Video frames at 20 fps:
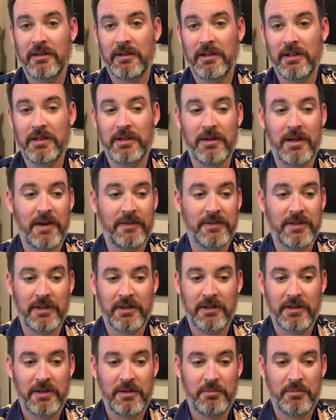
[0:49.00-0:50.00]
and you have
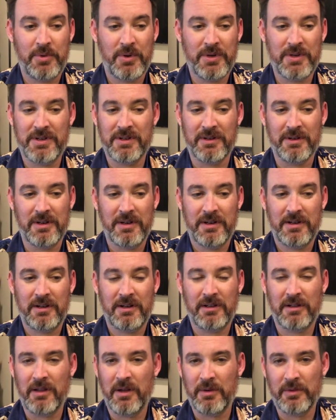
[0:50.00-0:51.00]
to put your
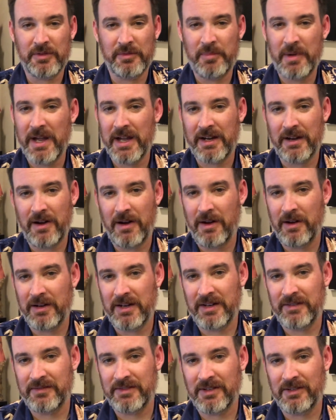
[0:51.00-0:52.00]
clothes back on
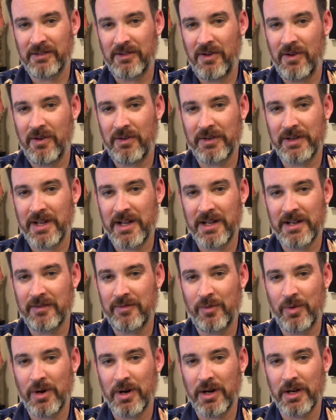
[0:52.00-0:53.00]
after a long day
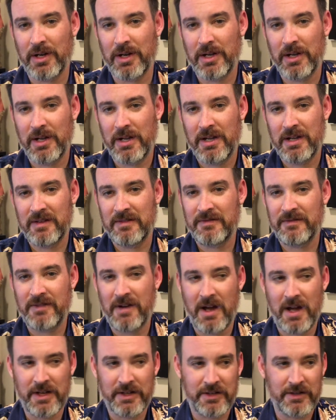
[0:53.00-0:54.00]
of work,
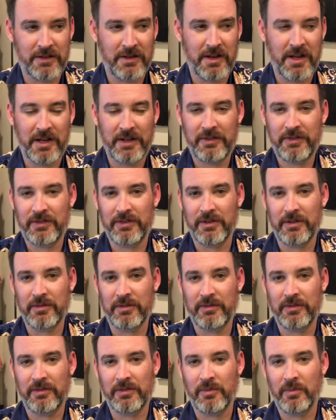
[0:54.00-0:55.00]
find your nice
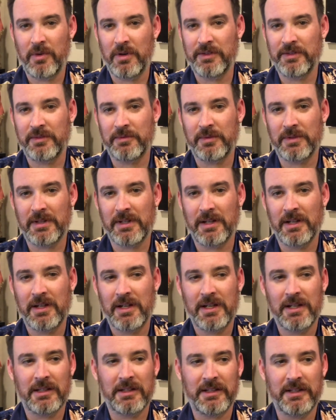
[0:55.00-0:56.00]
shoes, the ones with the
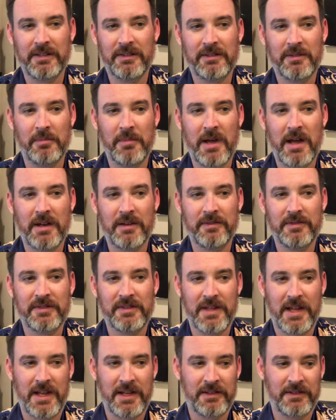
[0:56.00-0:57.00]
least amount of
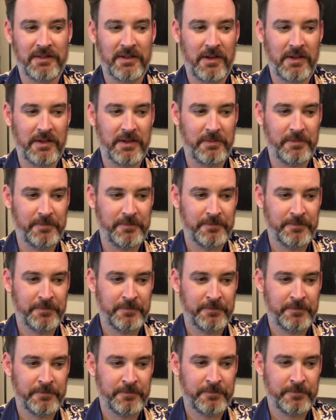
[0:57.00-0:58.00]
stains on them,
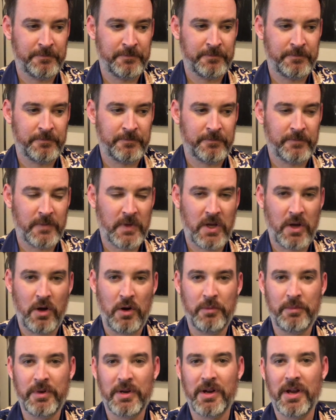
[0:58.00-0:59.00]

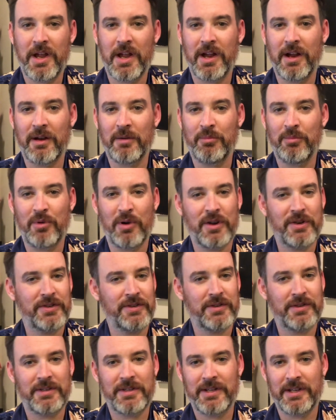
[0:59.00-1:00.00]
comb your hair, brush
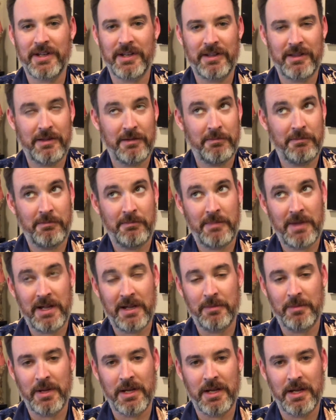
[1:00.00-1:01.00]
your teeth,
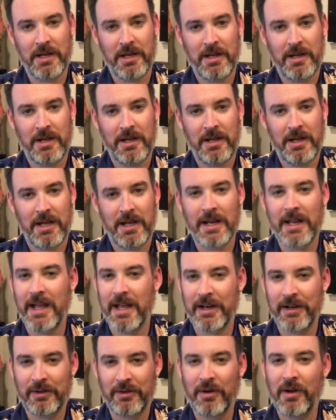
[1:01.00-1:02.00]
maybe, and
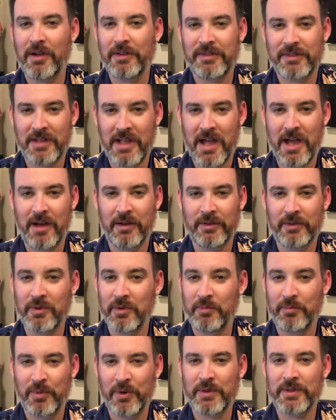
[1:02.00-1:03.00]
head across town to
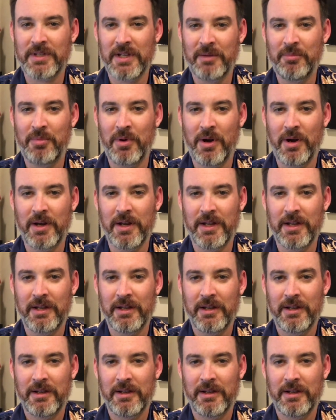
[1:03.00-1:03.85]
a birthday party